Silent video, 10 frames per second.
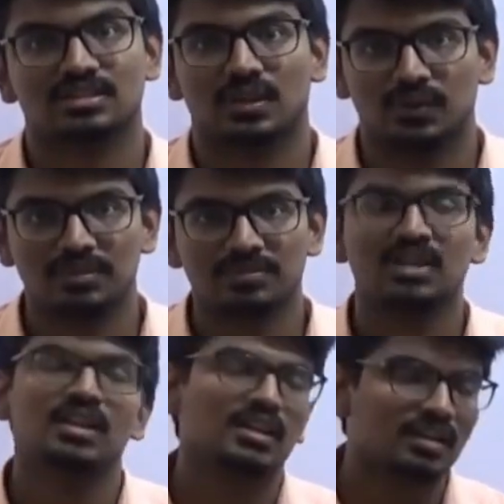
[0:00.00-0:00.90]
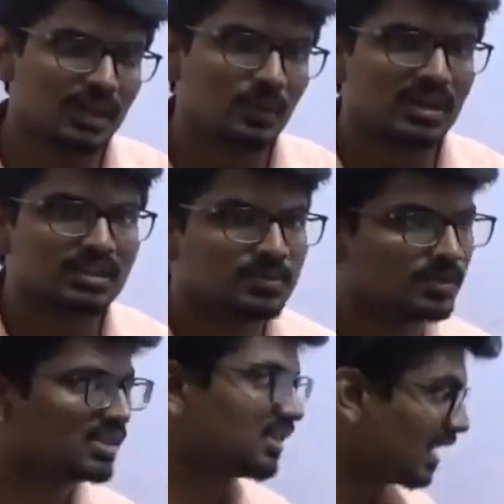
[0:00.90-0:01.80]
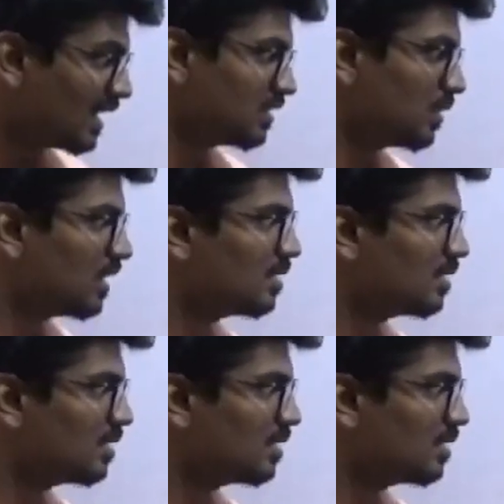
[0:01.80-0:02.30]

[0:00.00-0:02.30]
Okay, now let us proceed. There is no